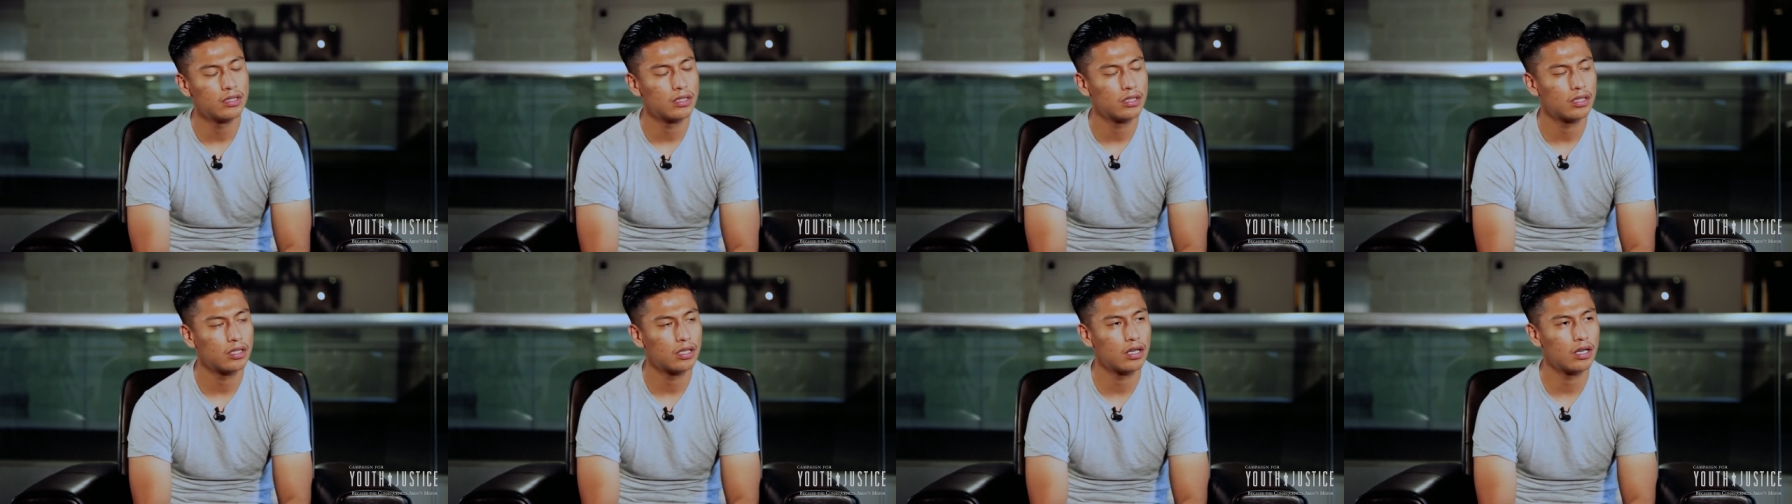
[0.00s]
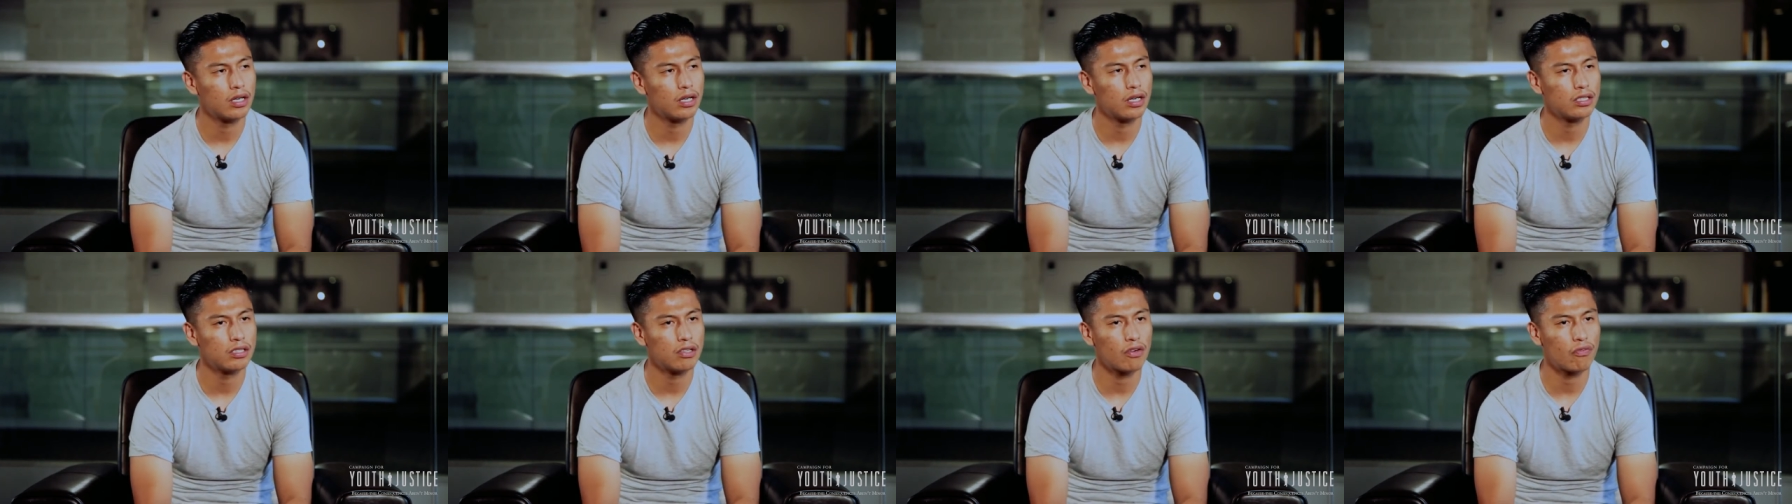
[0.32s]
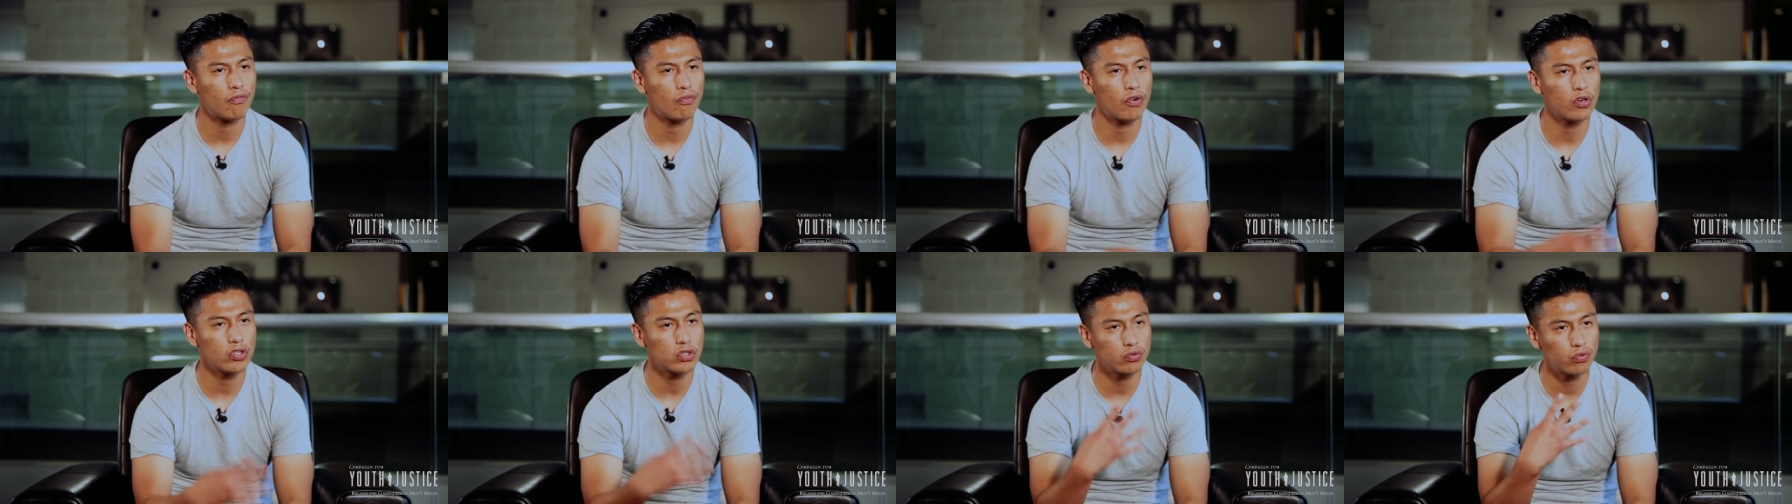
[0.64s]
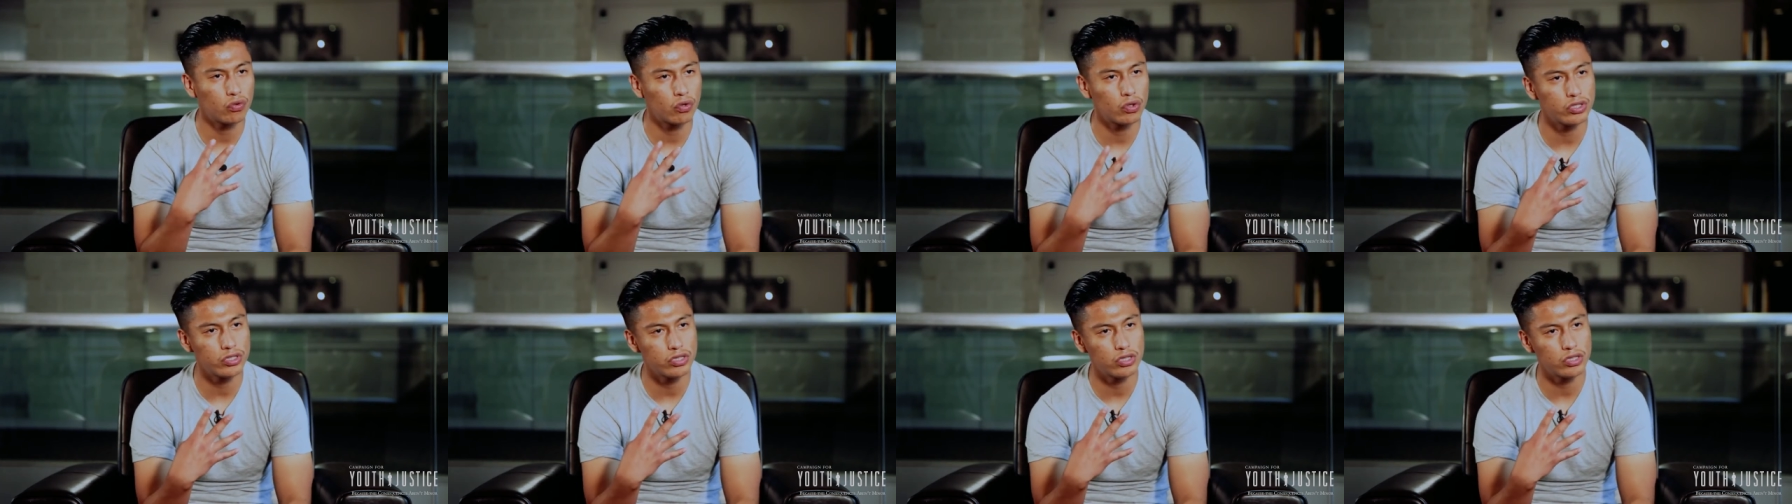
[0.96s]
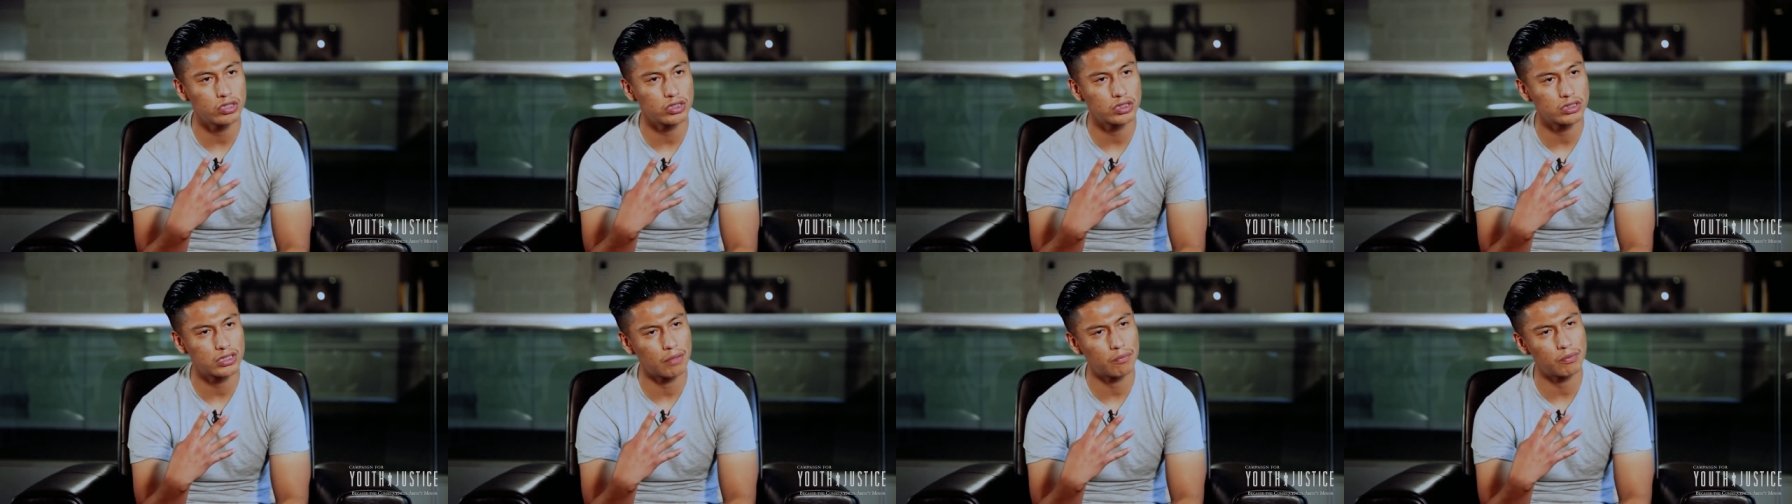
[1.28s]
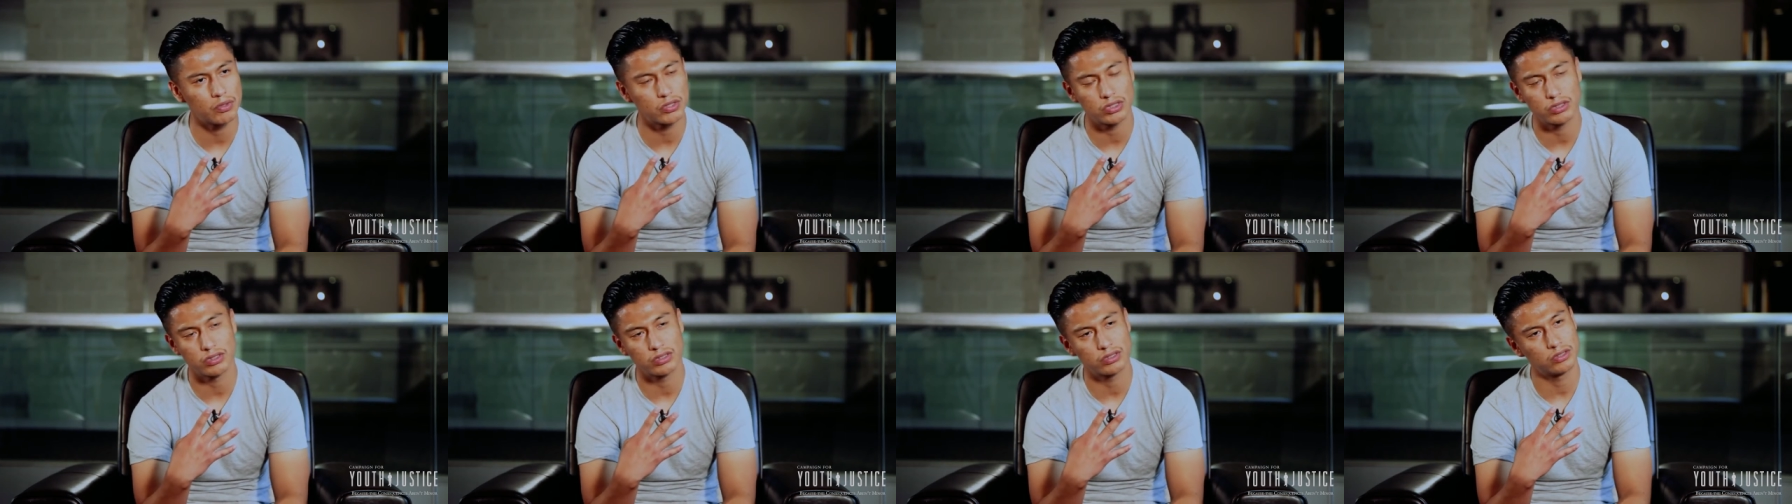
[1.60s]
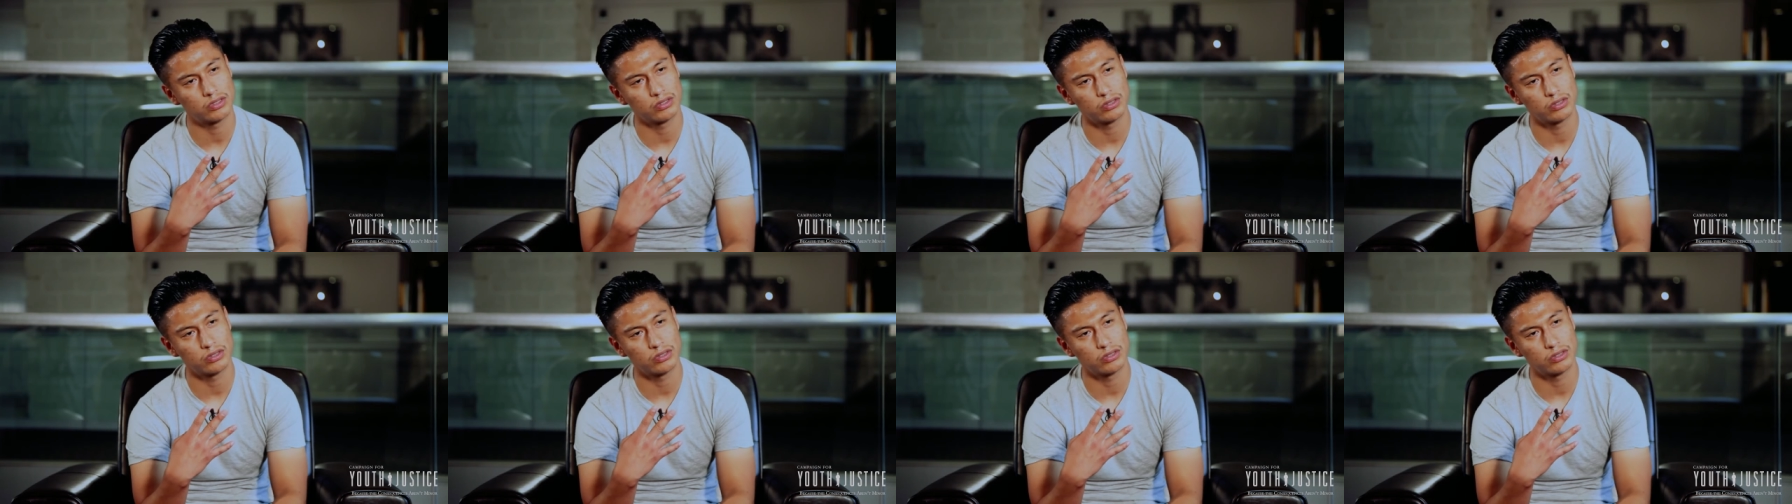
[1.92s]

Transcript: Uh, the first four years I was,